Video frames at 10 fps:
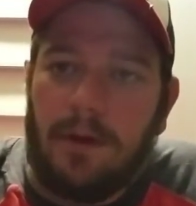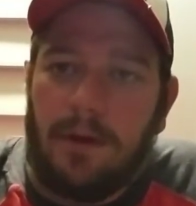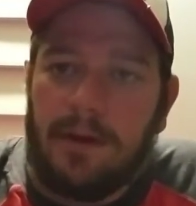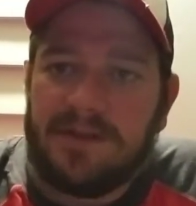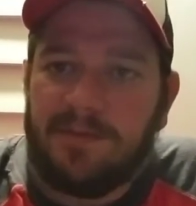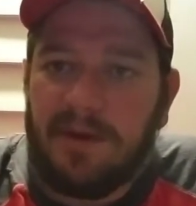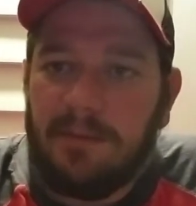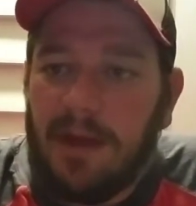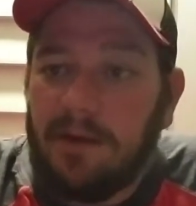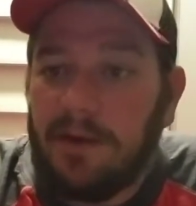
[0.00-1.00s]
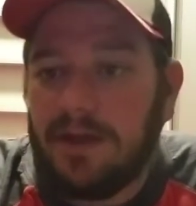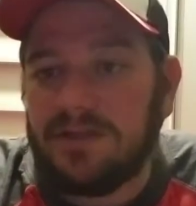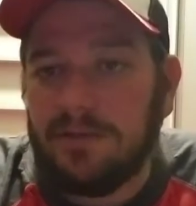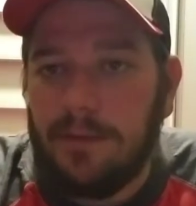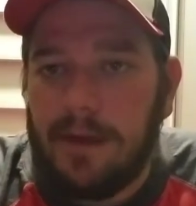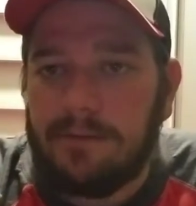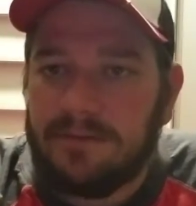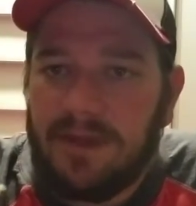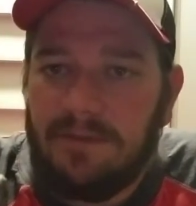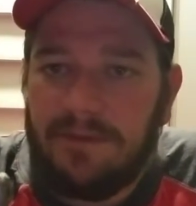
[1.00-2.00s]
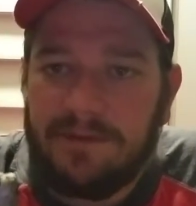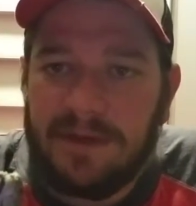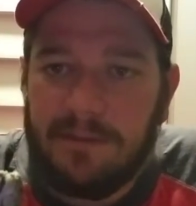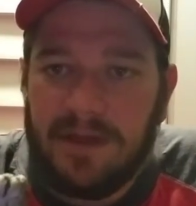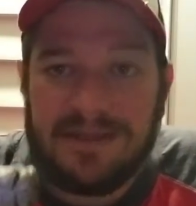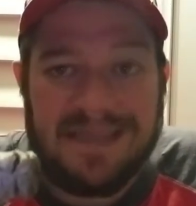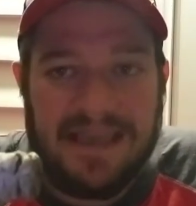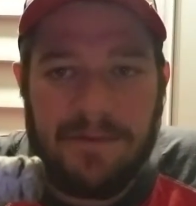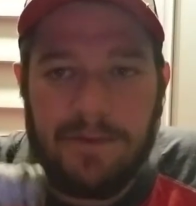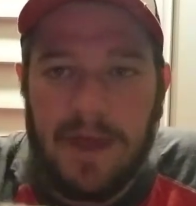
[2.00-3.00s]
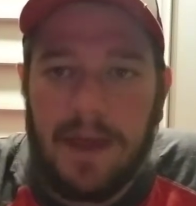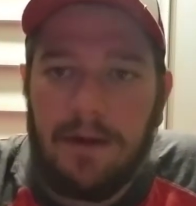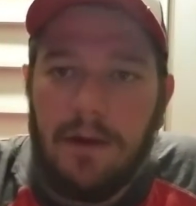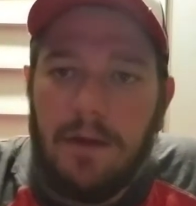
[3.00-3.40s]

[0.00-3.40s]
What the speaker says: It's been about 10-15 minutes, if that.